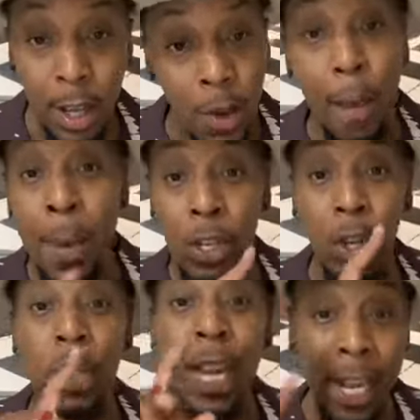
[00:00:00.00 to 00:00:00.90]
You got to make
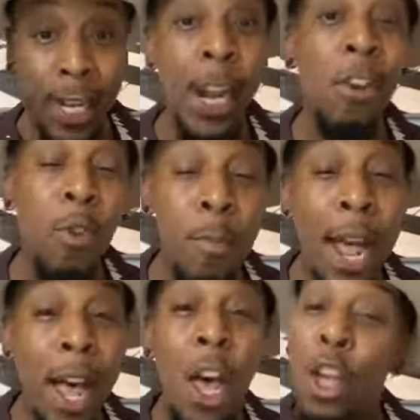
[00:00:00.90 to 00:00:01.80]
sure 10 years from
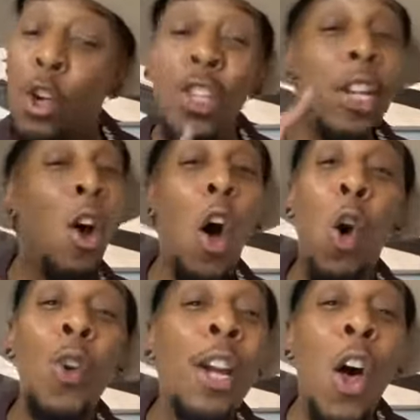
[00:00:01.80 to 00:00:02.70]
now, you're still
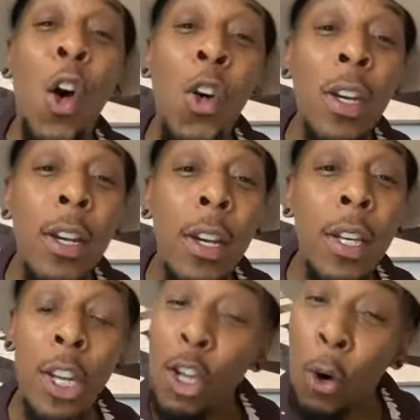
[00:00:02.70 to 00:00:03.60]
holding on
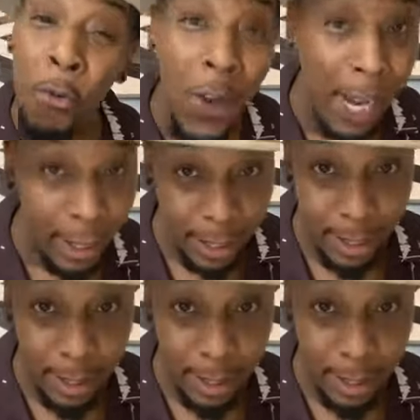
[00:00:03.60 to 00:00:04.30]
to your faith.